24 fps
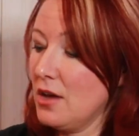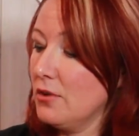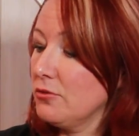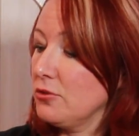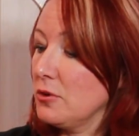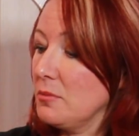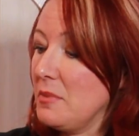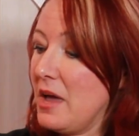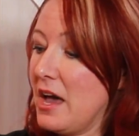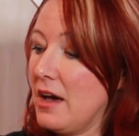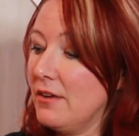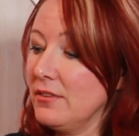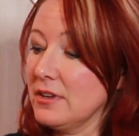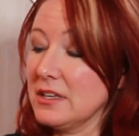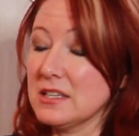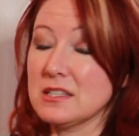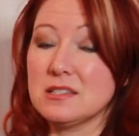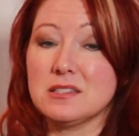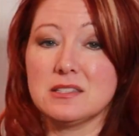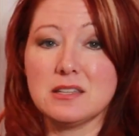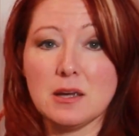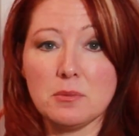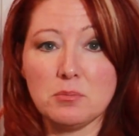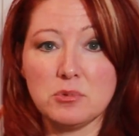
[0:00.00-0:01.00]
from having a
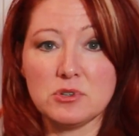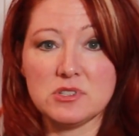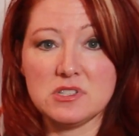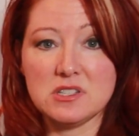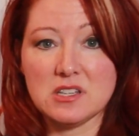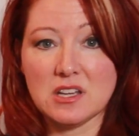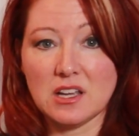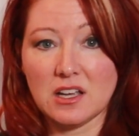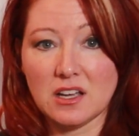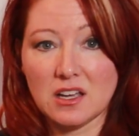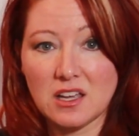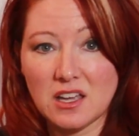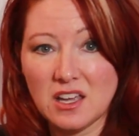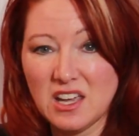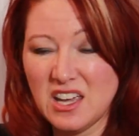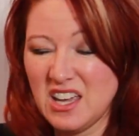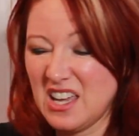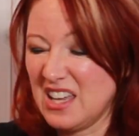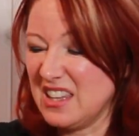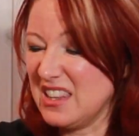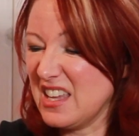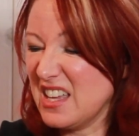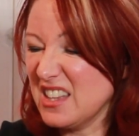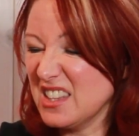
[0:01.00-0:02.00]
separate sink
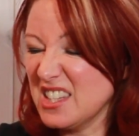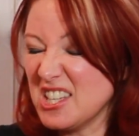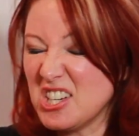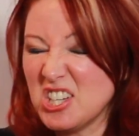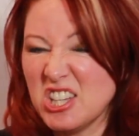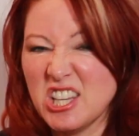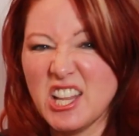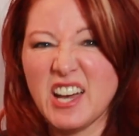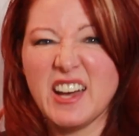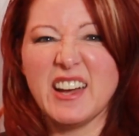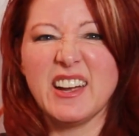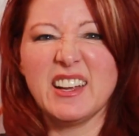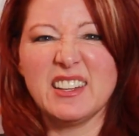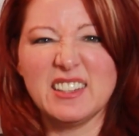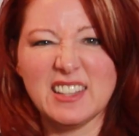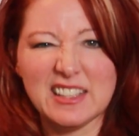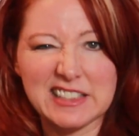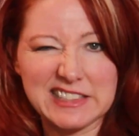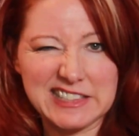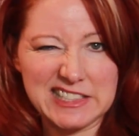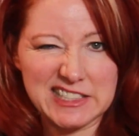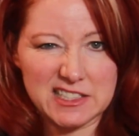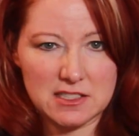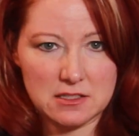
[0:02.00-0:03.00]
in that little line
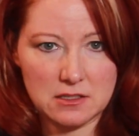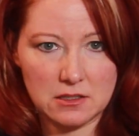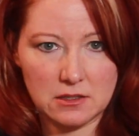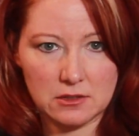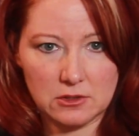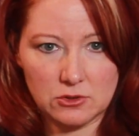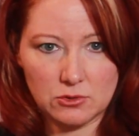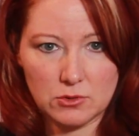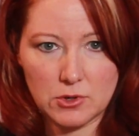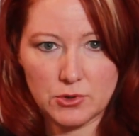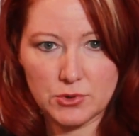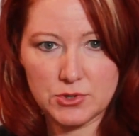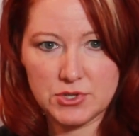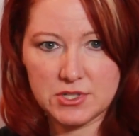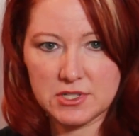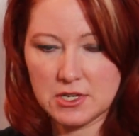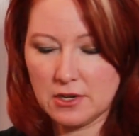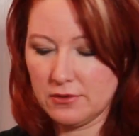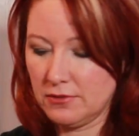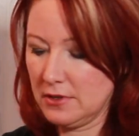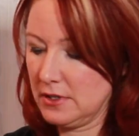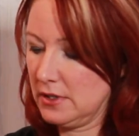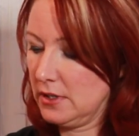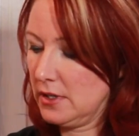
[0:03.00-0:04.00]
that gets all the gross
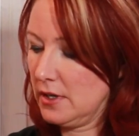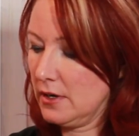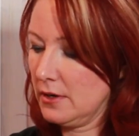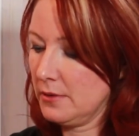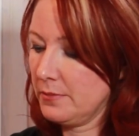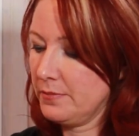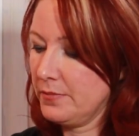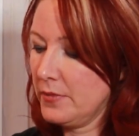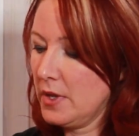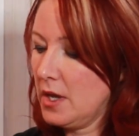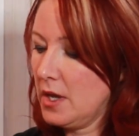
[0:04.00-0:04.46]
stuff in there.